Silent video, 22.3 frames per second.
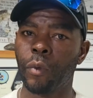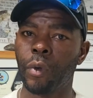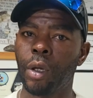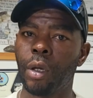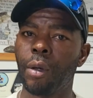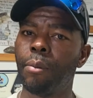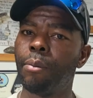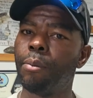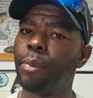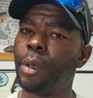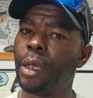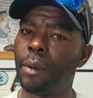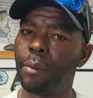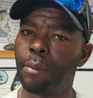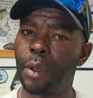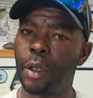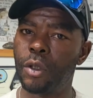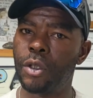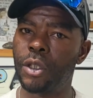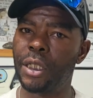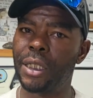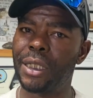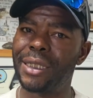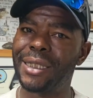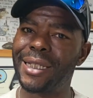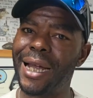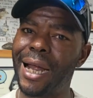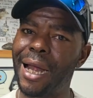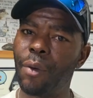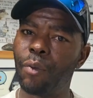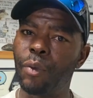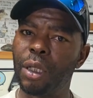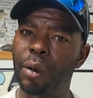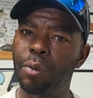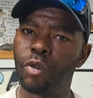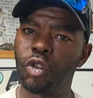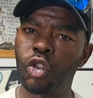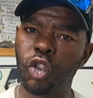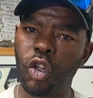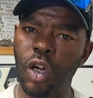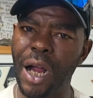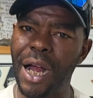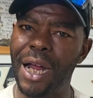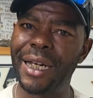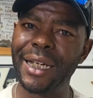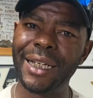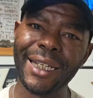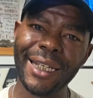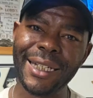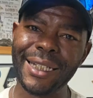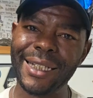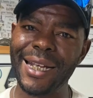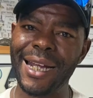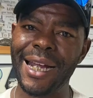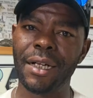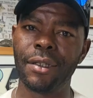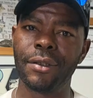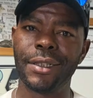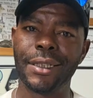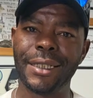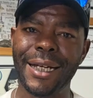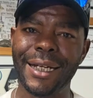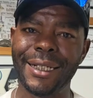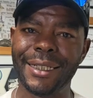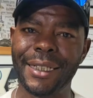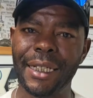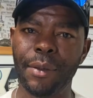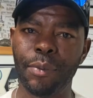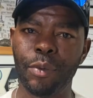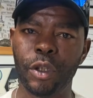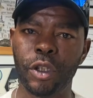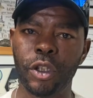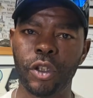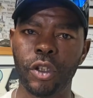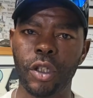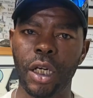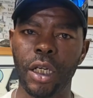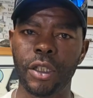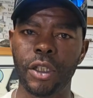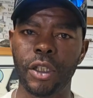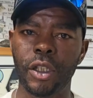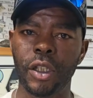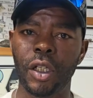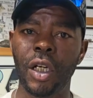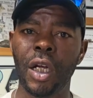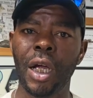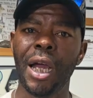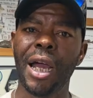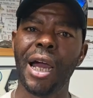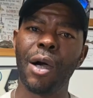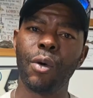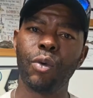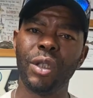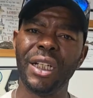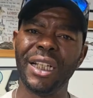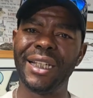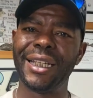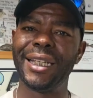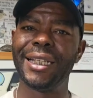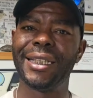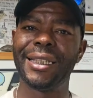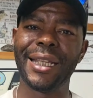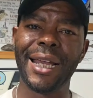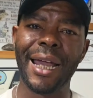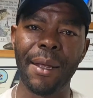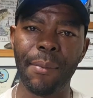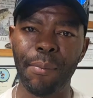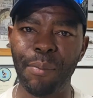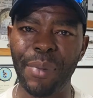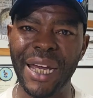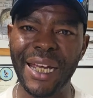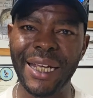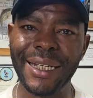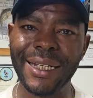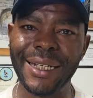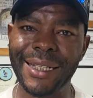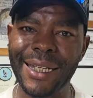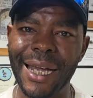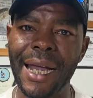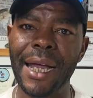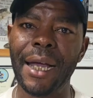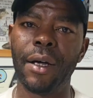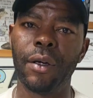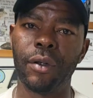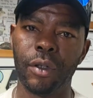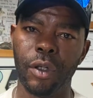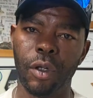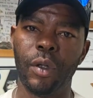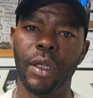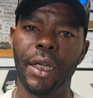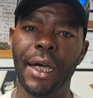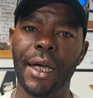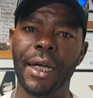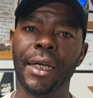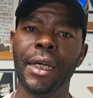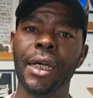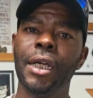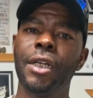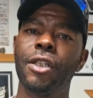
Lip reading: But most of the time, when I'm trying to get down to that deeper structure, I want to get that bait down. Okay.